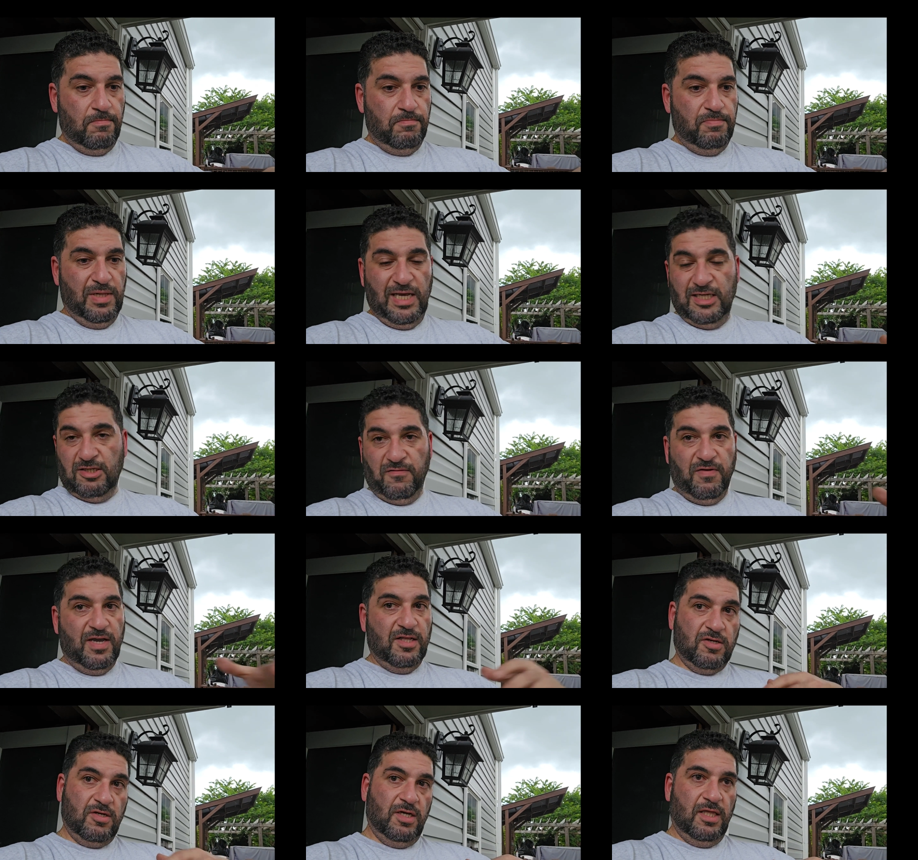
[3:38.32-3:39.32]
blaze of heat
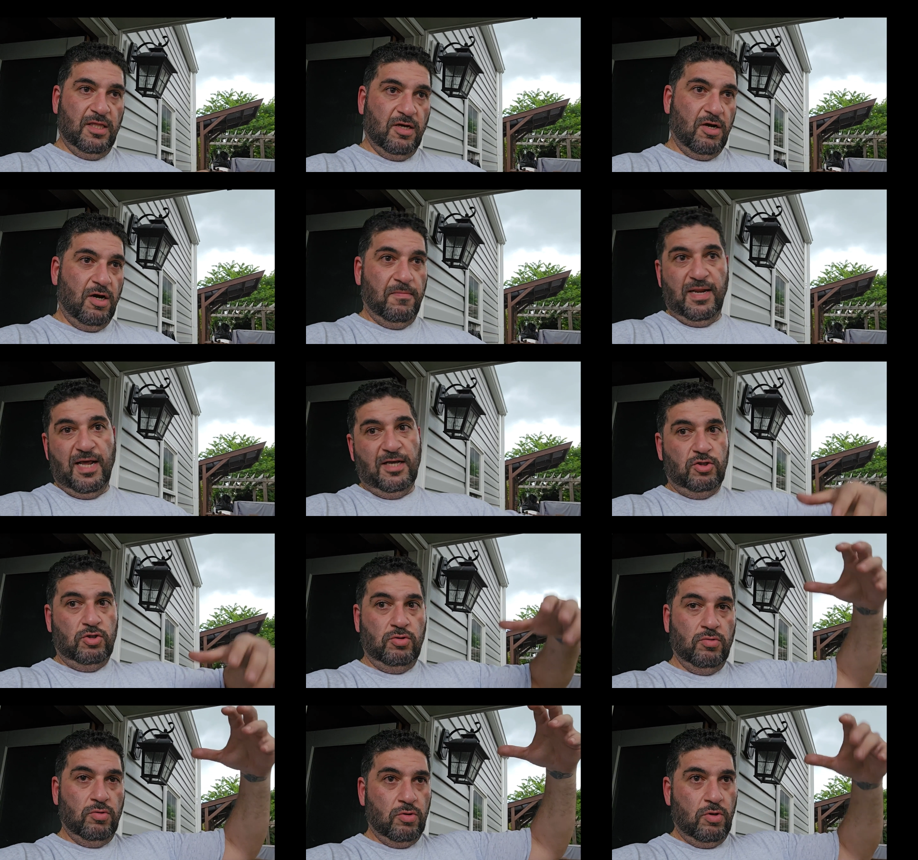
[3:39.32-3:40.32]
either coming at
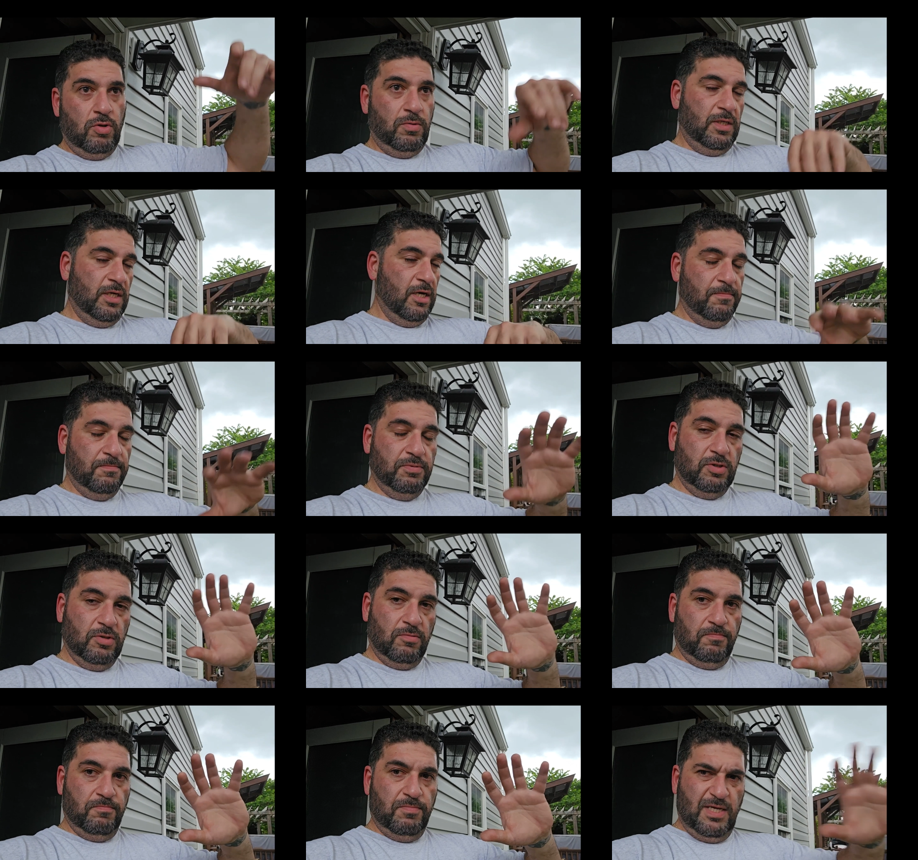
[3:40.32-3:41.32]
you or going up. So
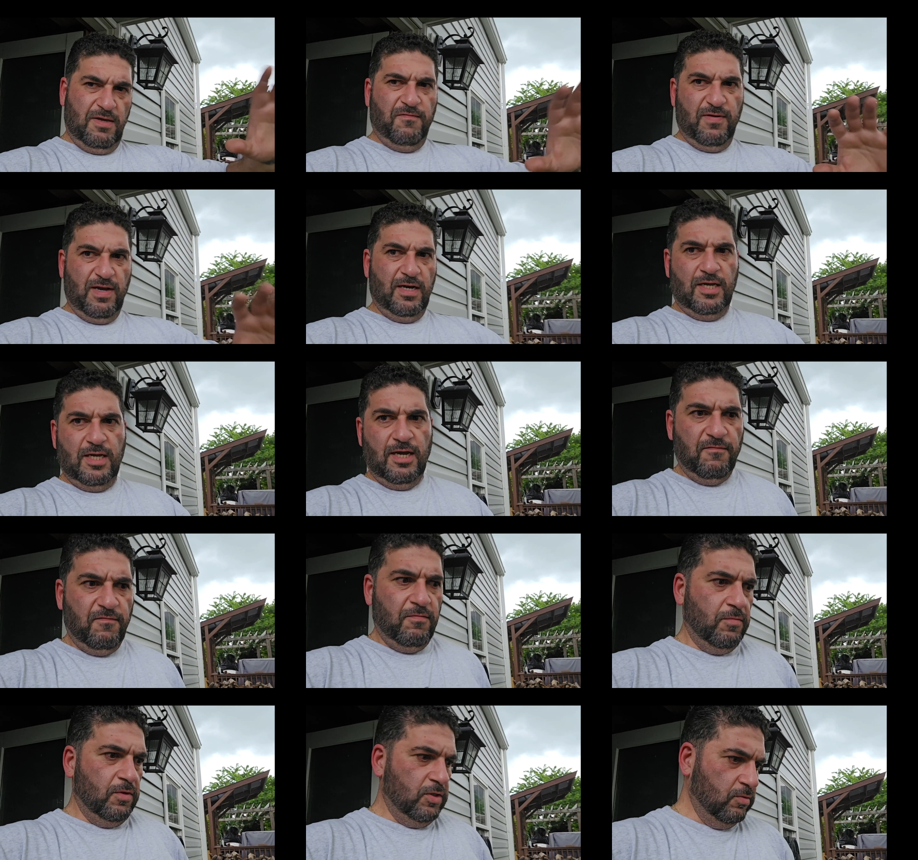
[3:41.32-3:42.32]
be very
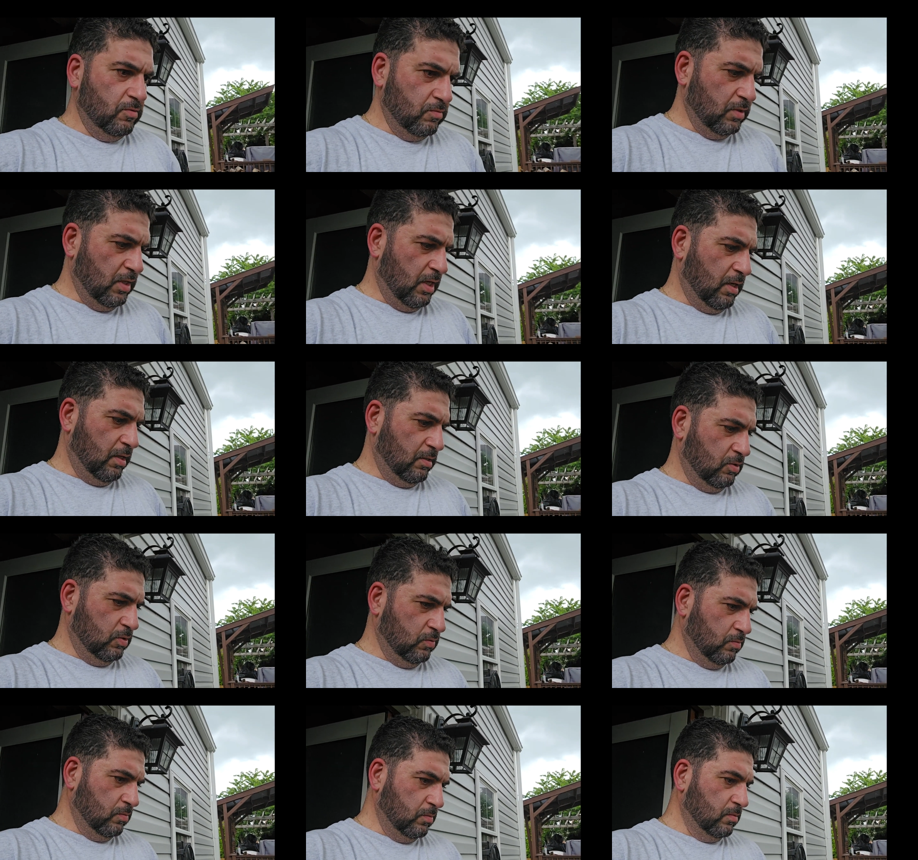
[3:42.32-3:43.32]
careful when you
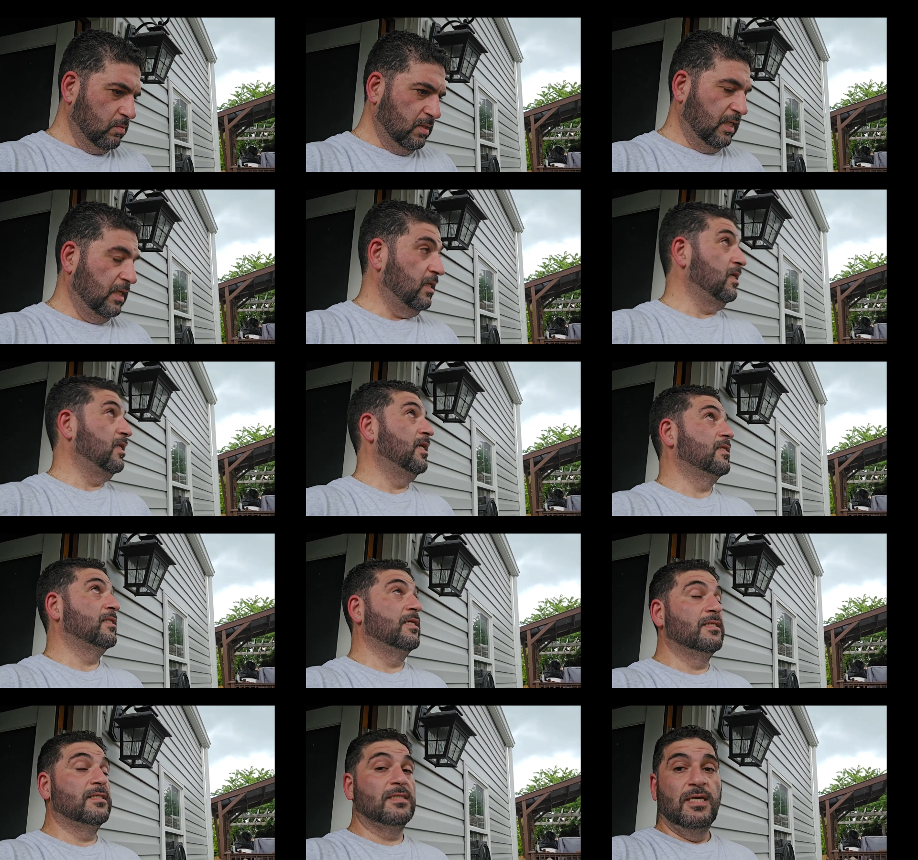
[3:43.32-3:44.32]
do anything like
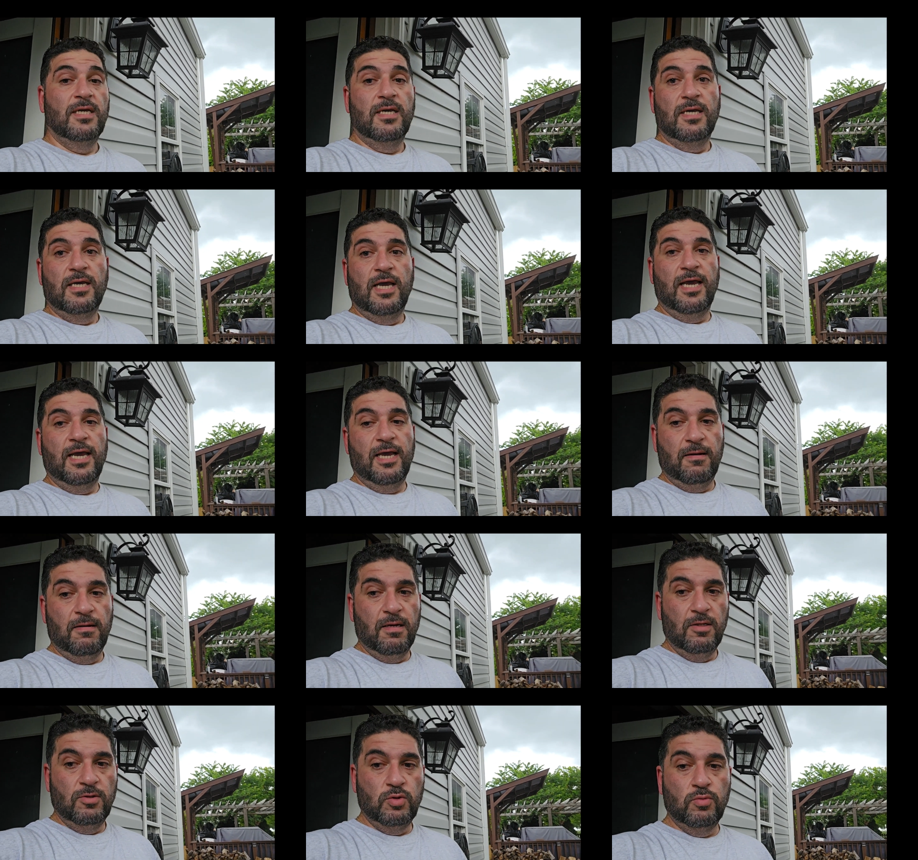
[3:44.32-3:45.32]
this, and
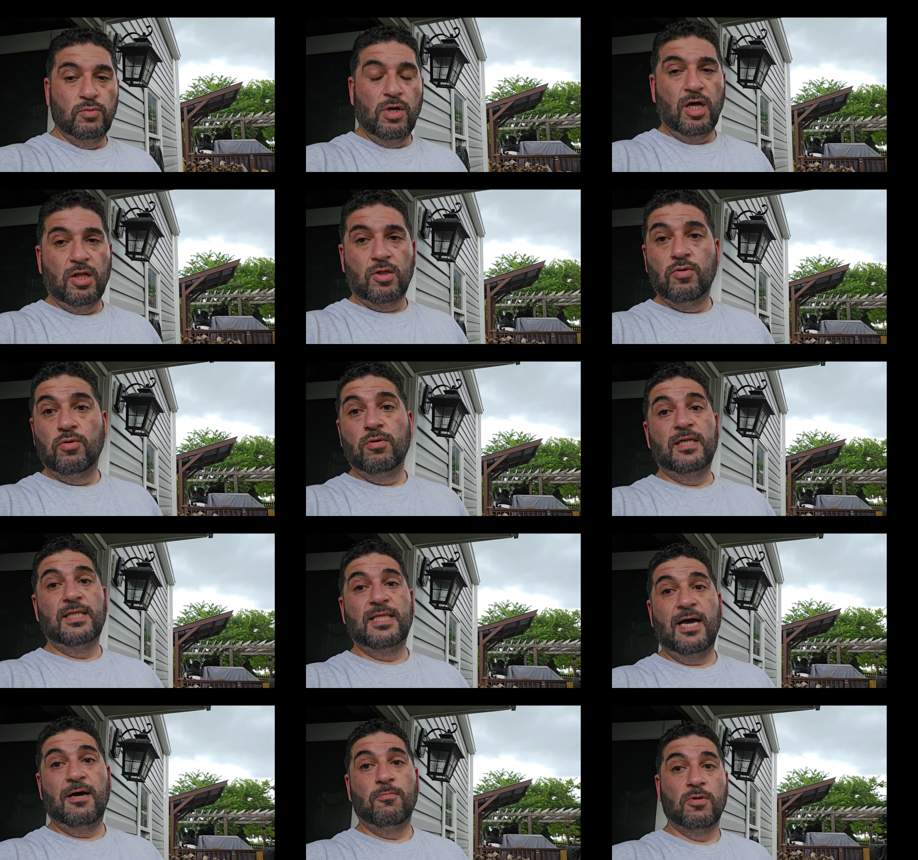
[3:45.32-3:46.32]
do not cool it
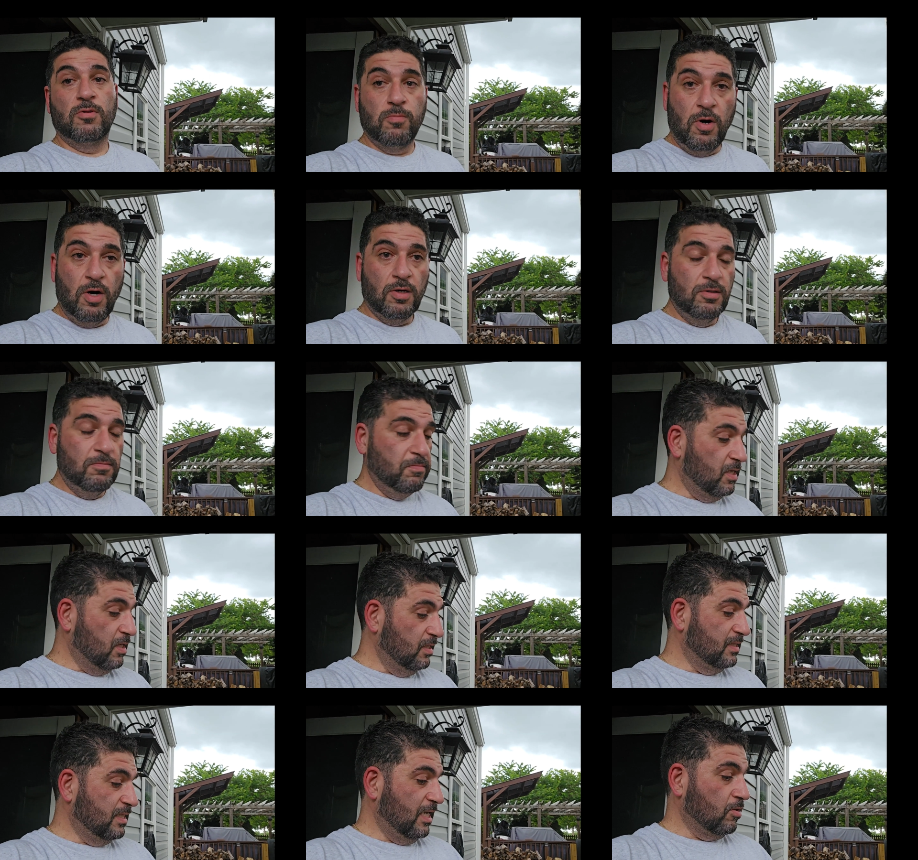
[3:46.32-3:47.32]
down with water
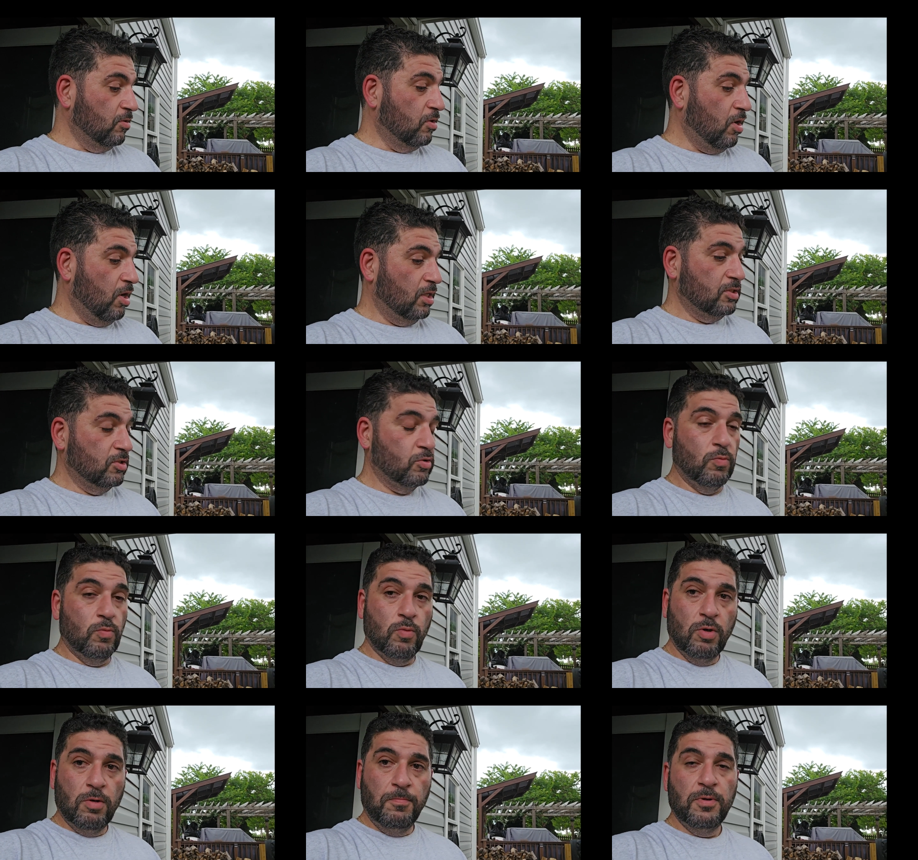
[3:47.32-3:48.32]
because that could cause it to
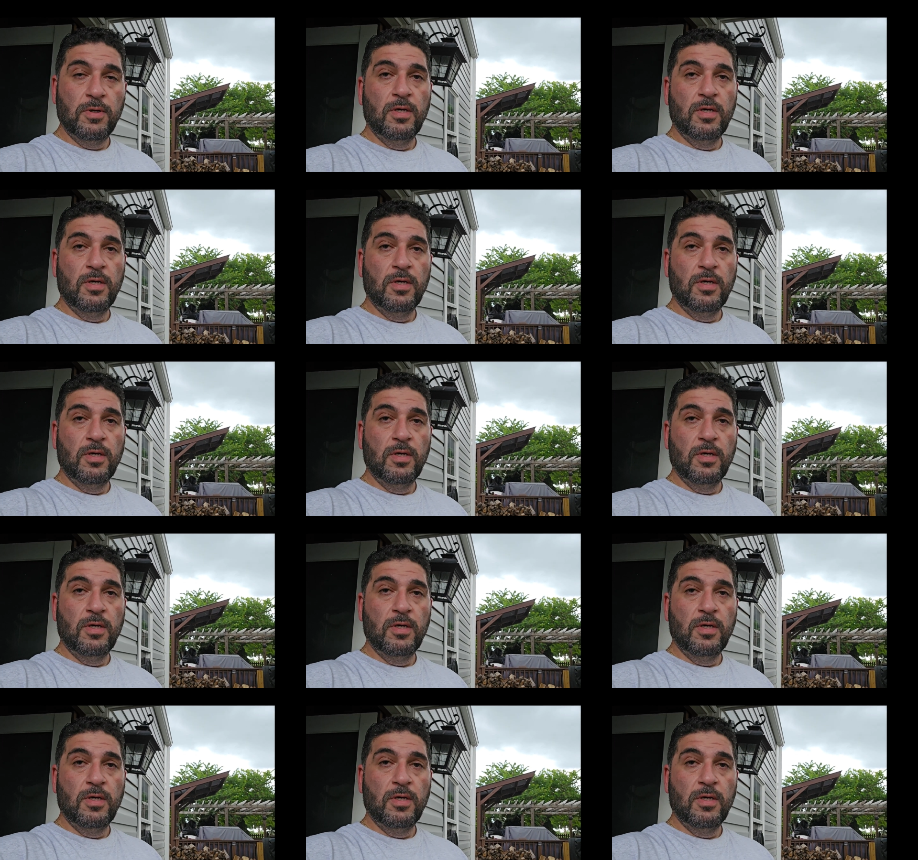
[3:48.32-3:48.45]
warp.